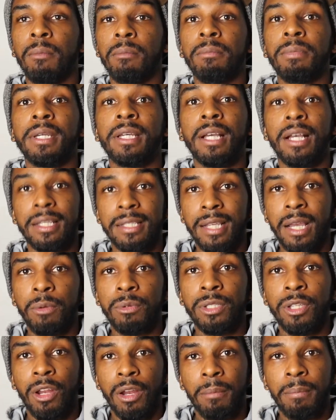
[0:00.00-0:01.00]
Because I
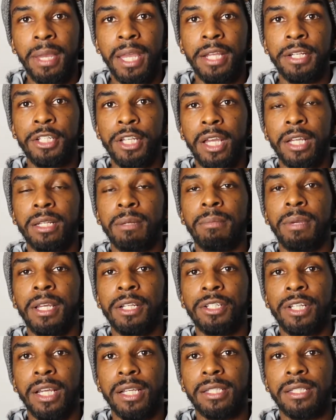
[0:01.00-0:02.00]
was on a paycheck to
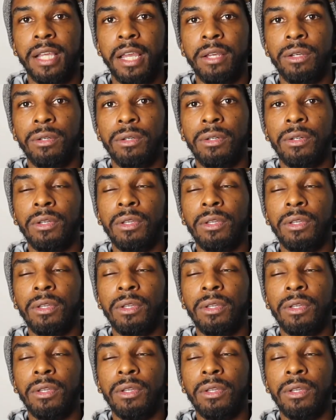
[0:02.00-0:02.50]
paycheck cycle.